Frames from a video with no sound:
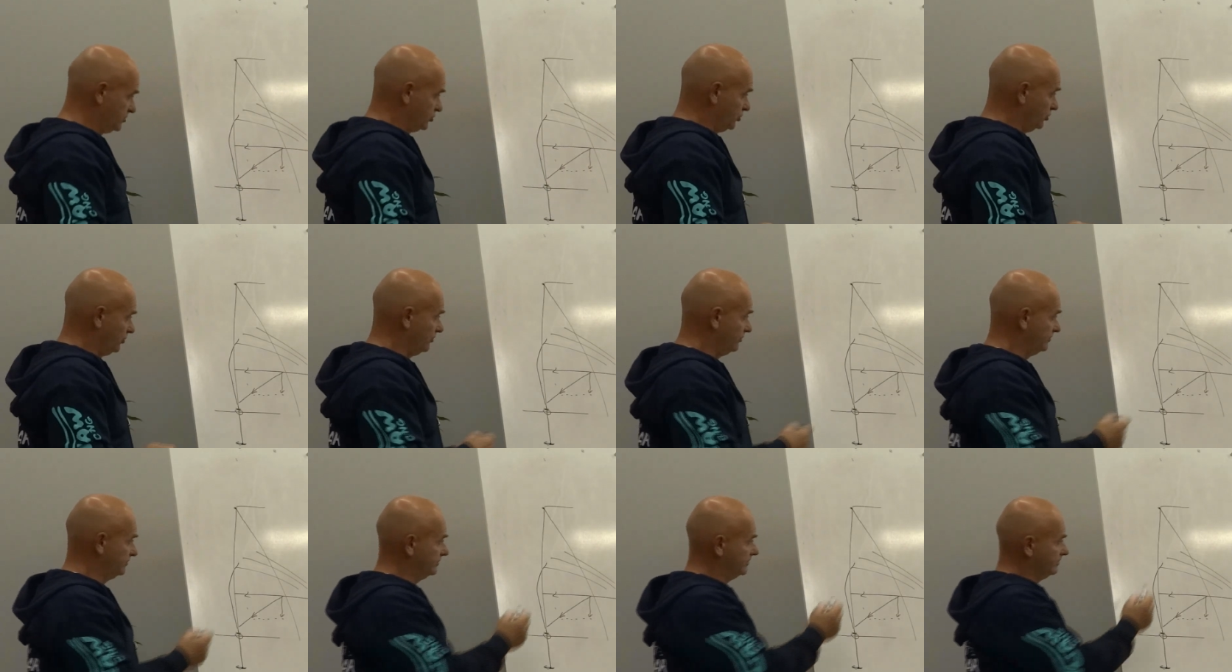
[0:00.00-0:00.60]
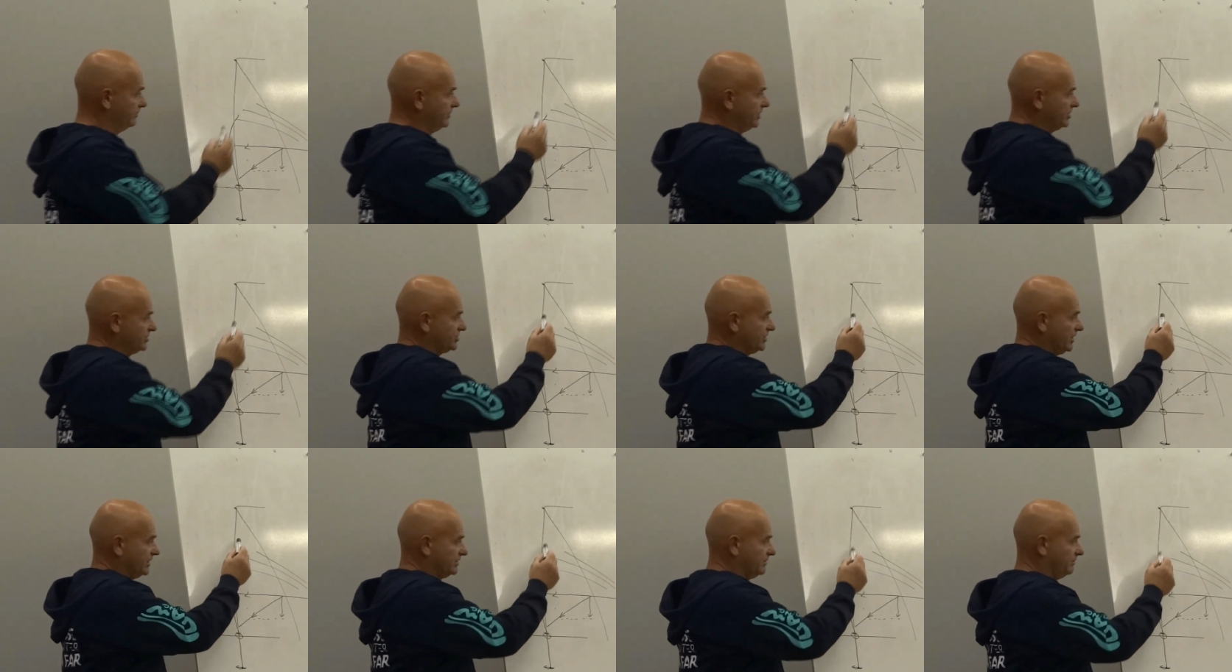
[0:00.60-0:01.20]
so
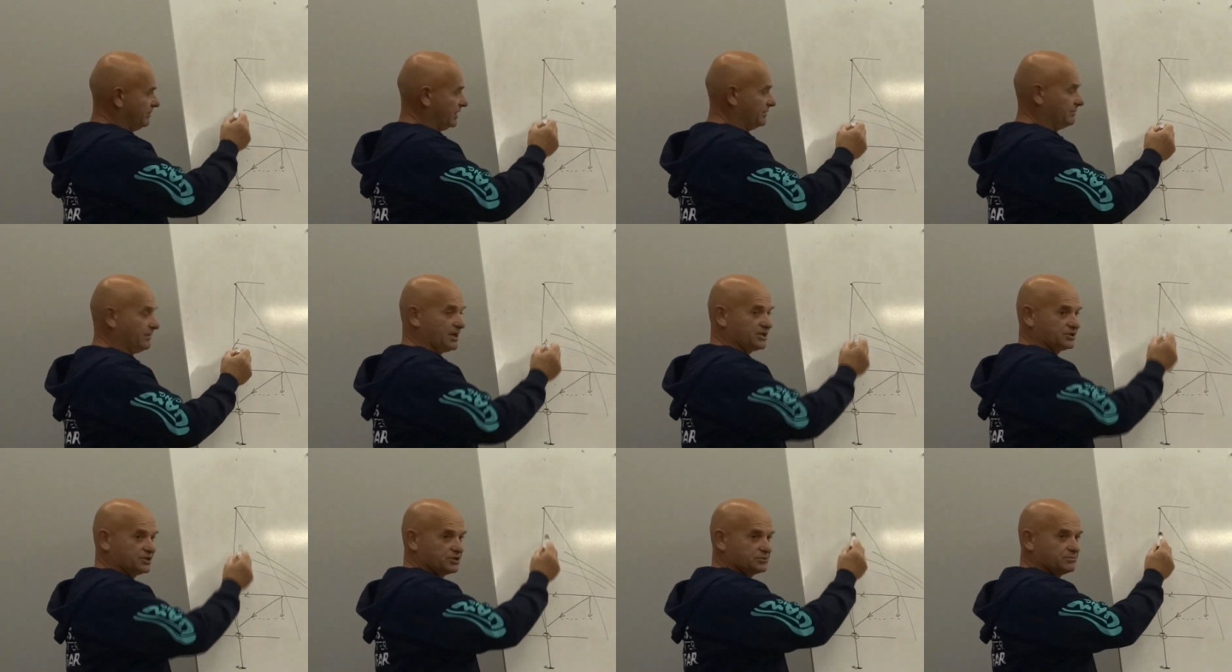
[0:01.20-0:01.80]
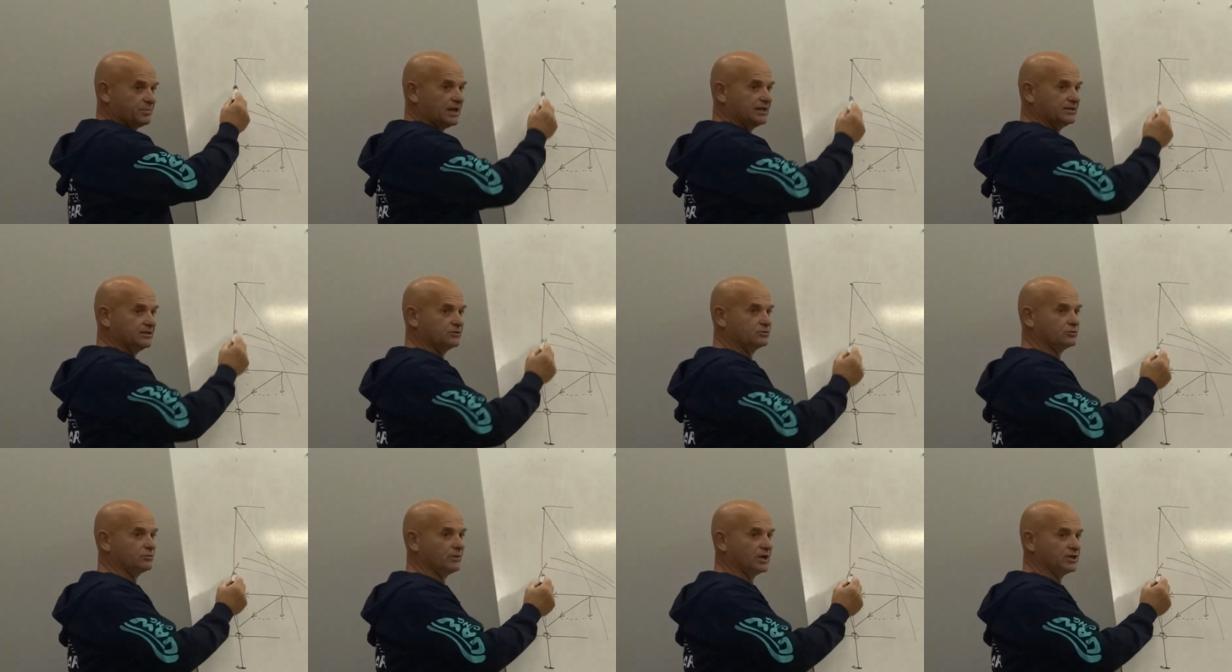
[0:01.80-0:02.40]
means that my mast is
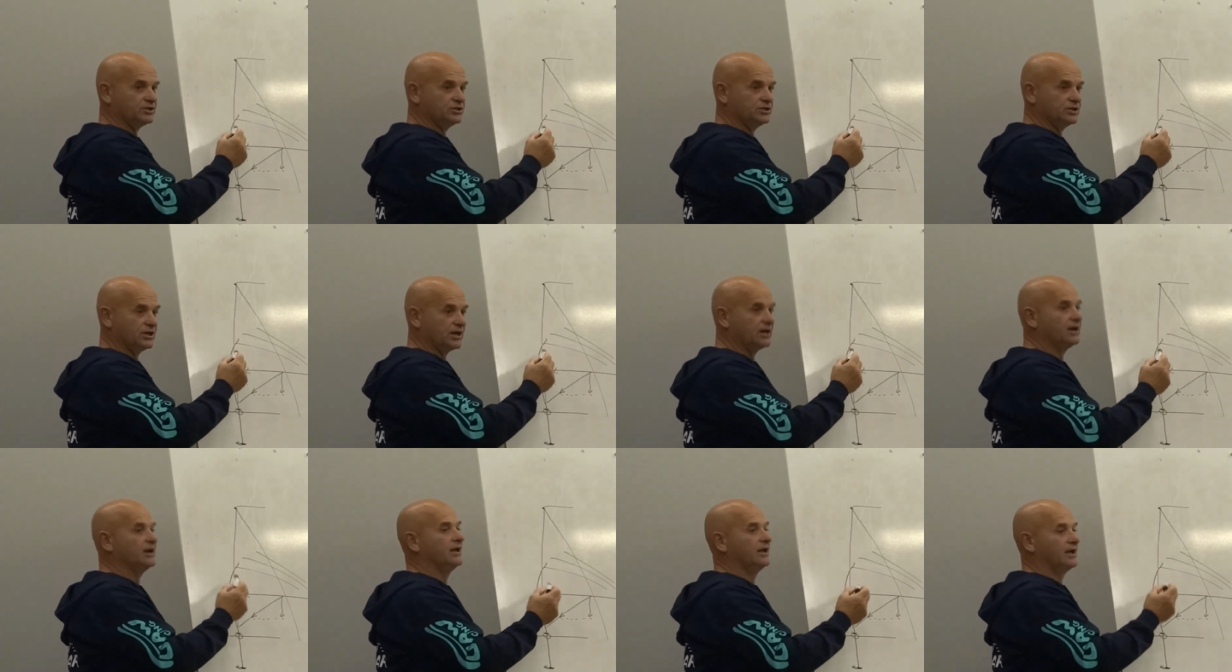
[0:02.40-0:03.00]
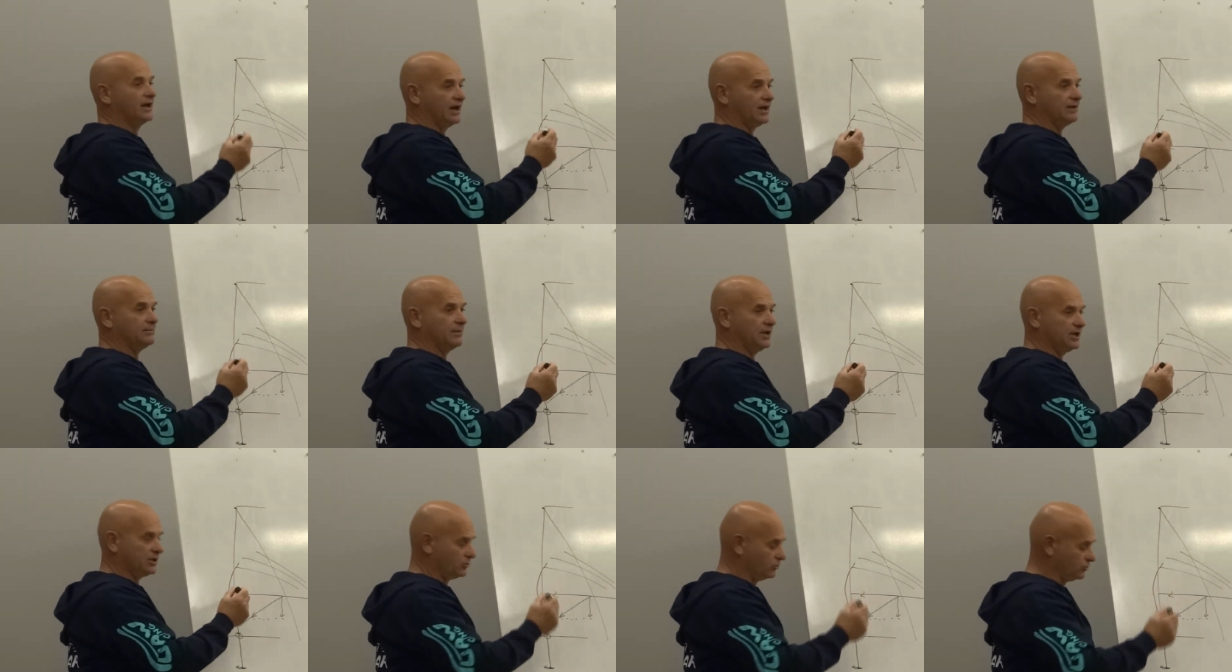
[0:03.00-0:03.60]
bending too much here, I
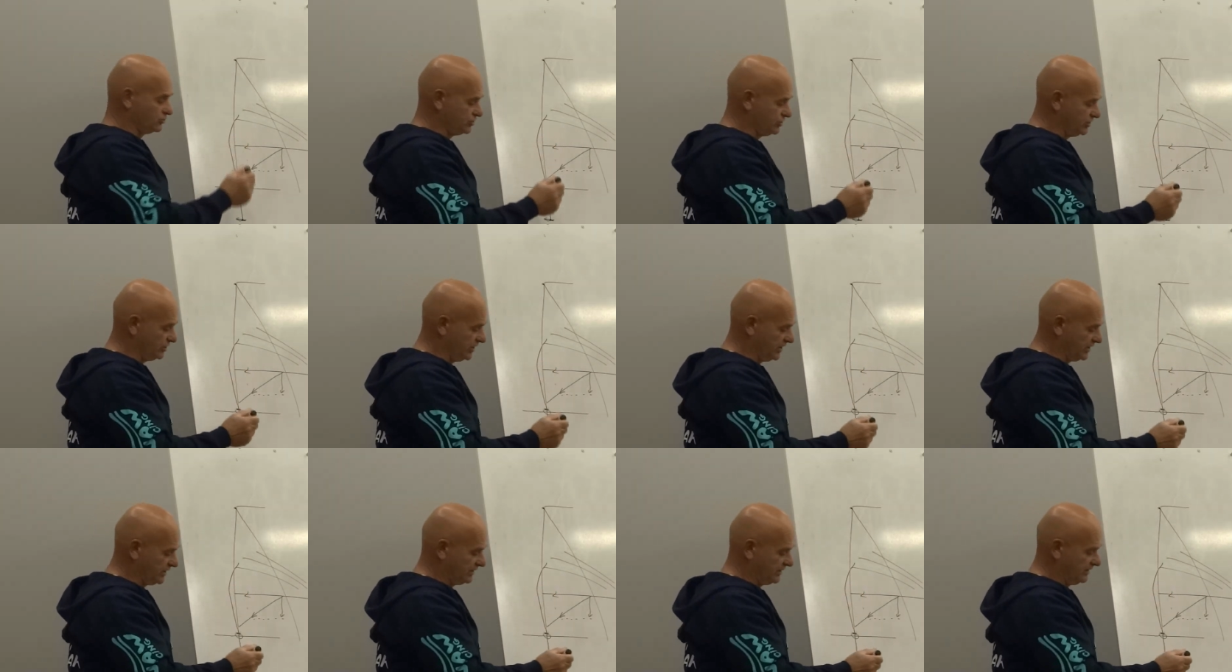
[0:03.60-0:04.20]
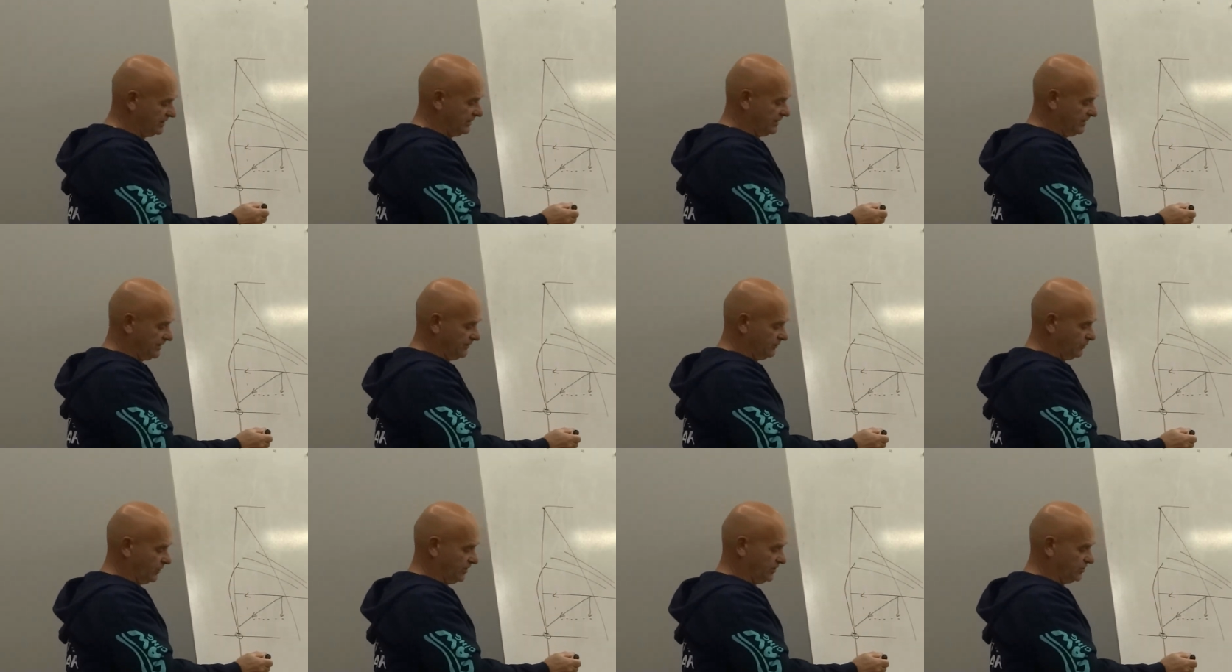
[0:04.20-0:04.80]
may consider,
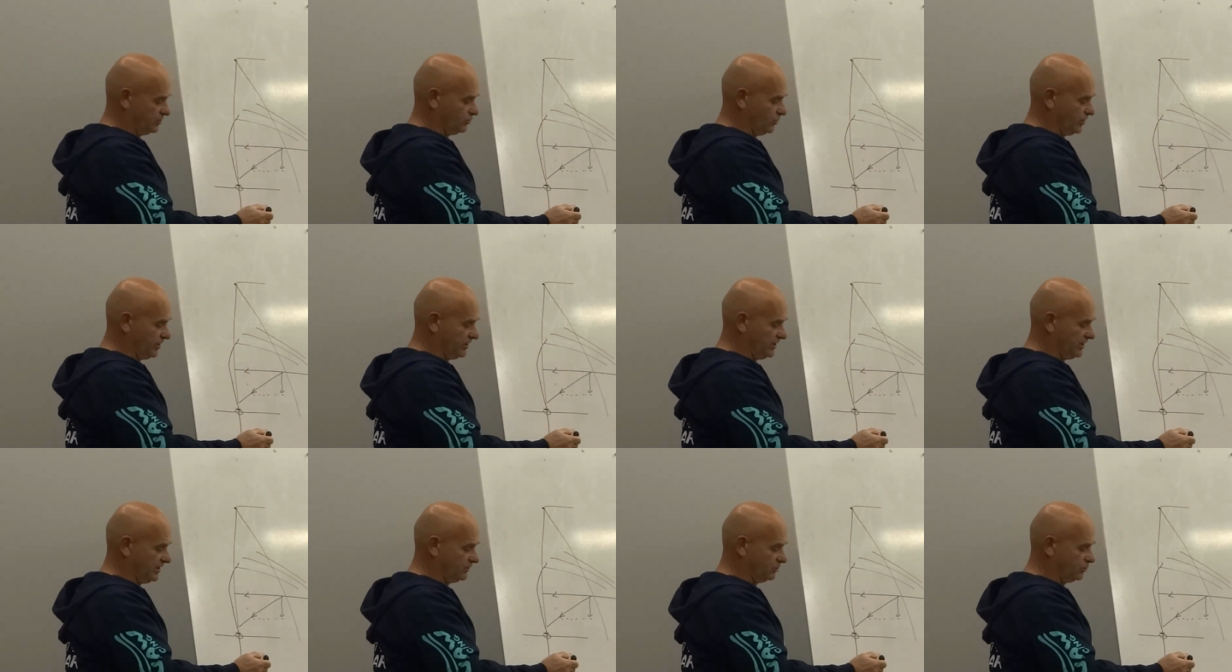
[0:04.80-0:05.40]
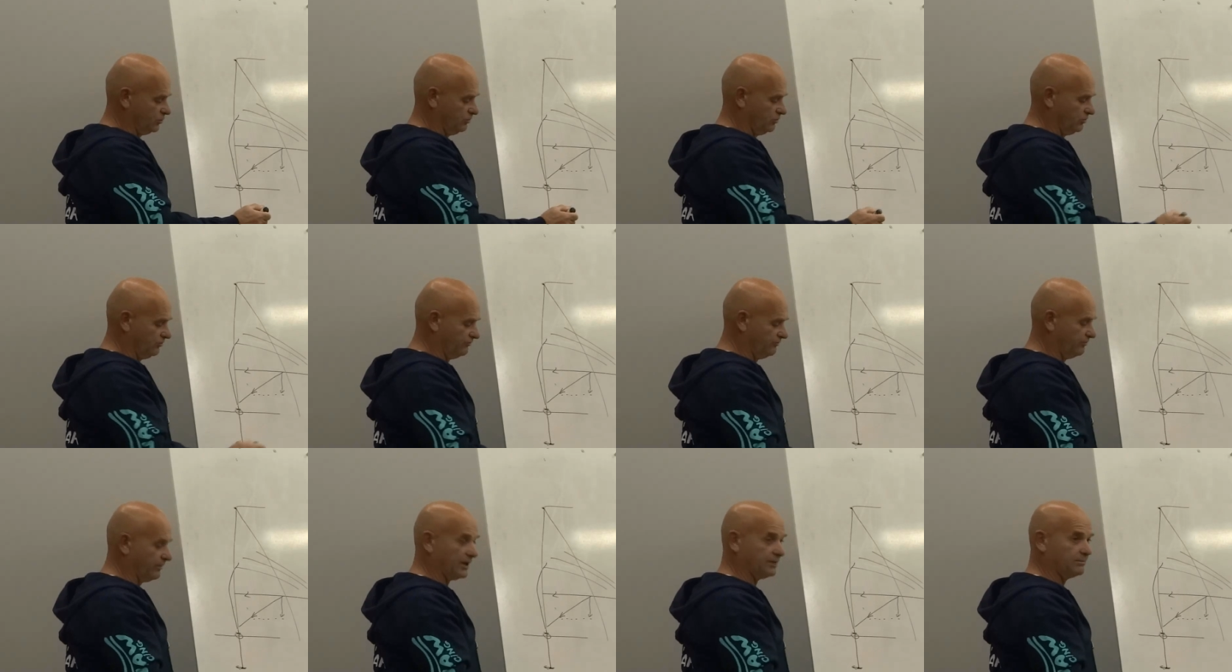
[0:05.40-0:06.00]
when it's windy, to
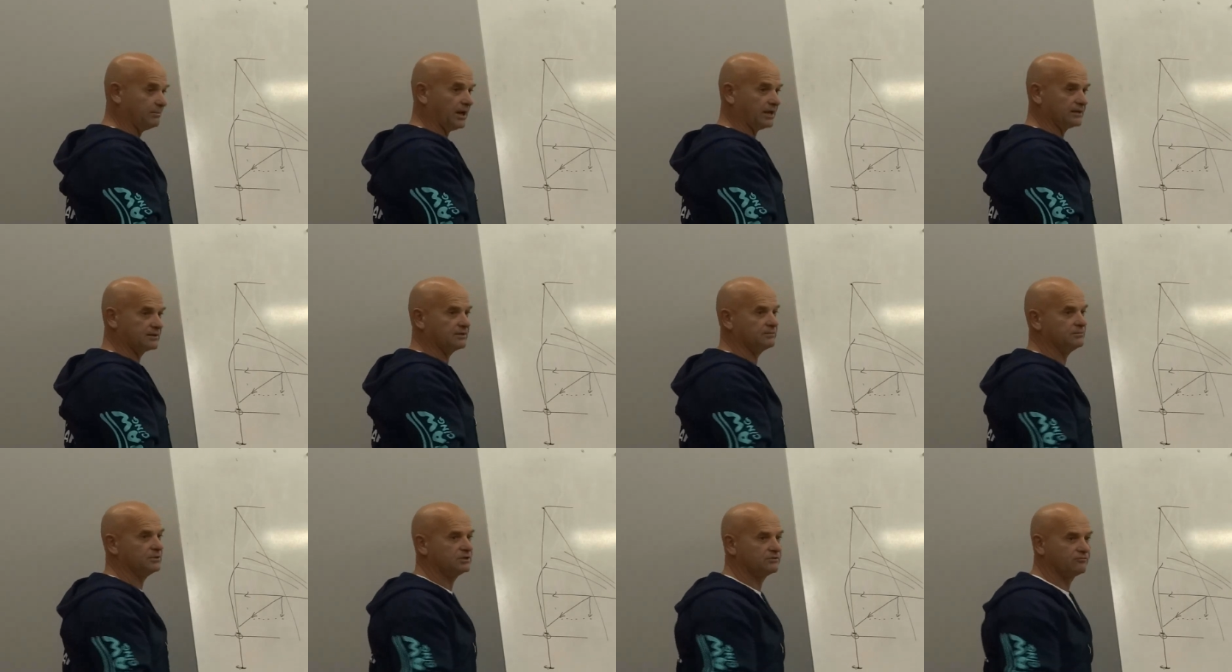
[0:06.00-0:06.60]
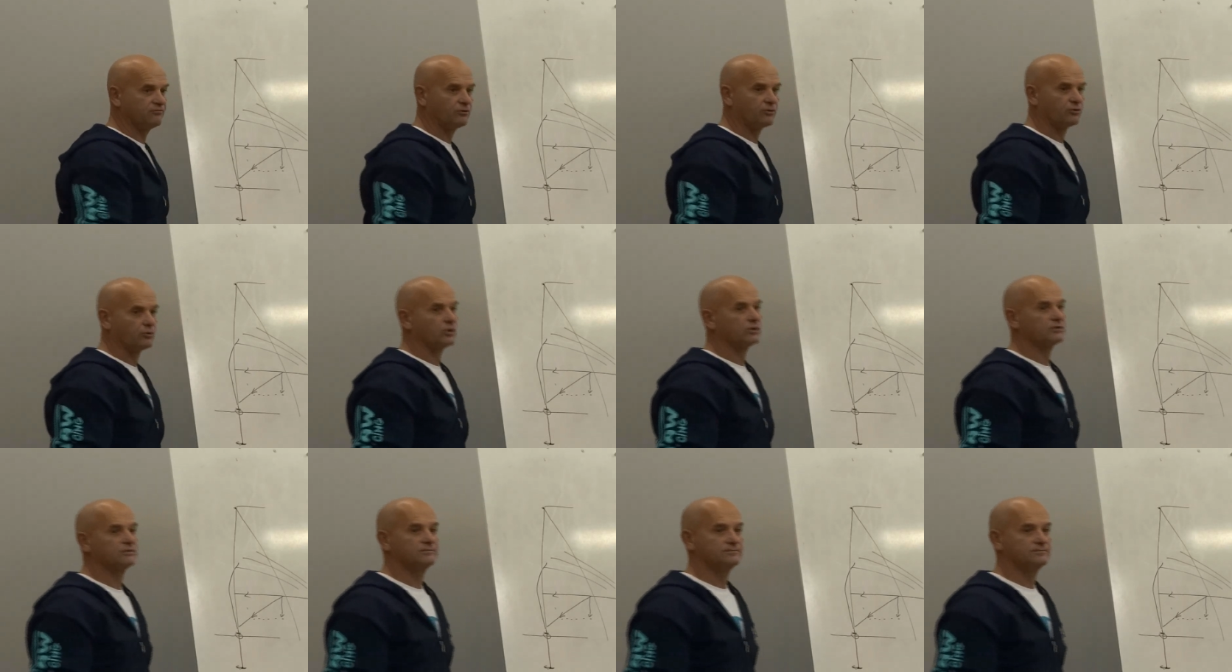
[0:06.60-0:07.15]
move my butt a bit forward,